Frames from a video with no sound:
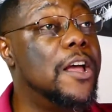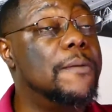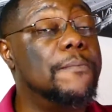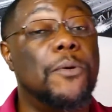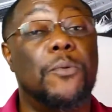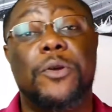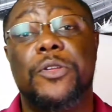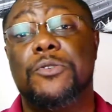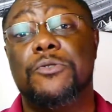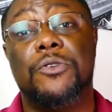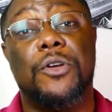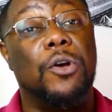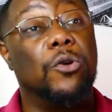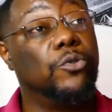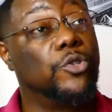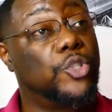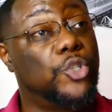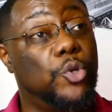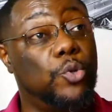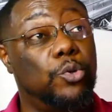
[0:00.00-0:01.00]
But when you
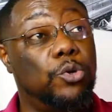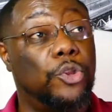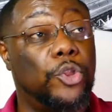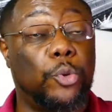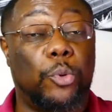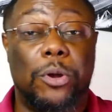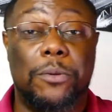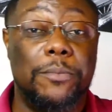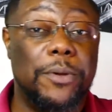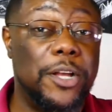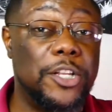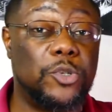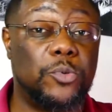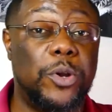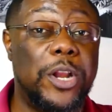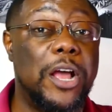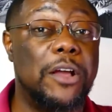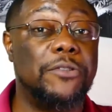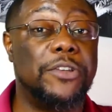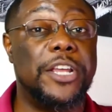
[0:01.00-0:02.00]
go 2 to 3 months
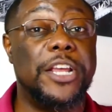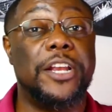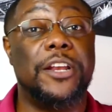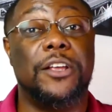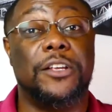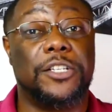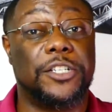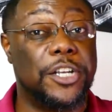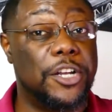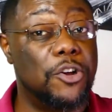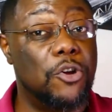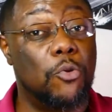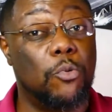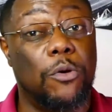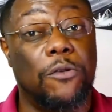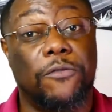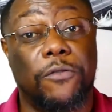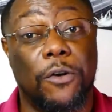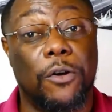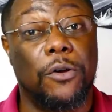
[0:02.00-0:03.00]
without getting a single
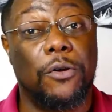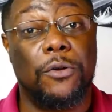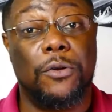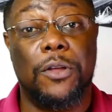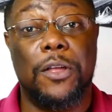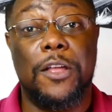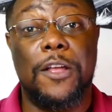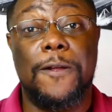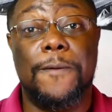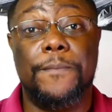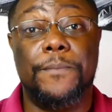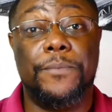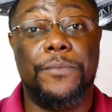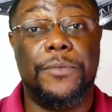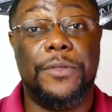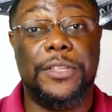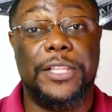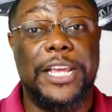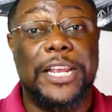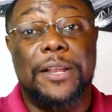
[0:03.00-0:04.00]
referral,
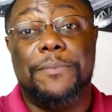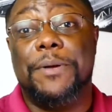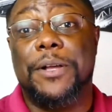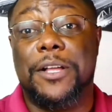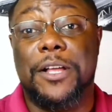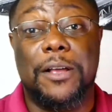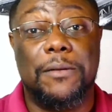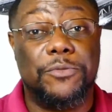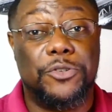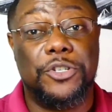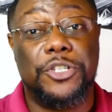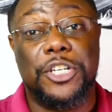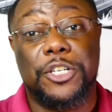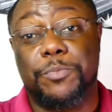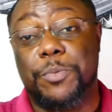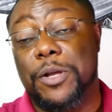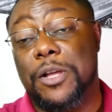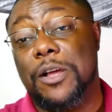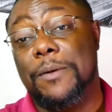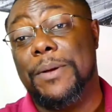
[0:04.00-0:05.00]
then you just
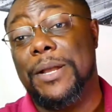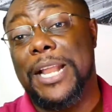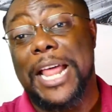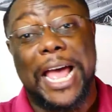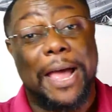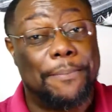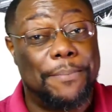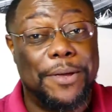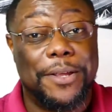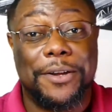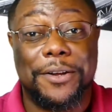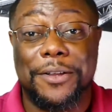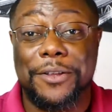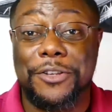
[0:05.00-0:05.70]
become a liability.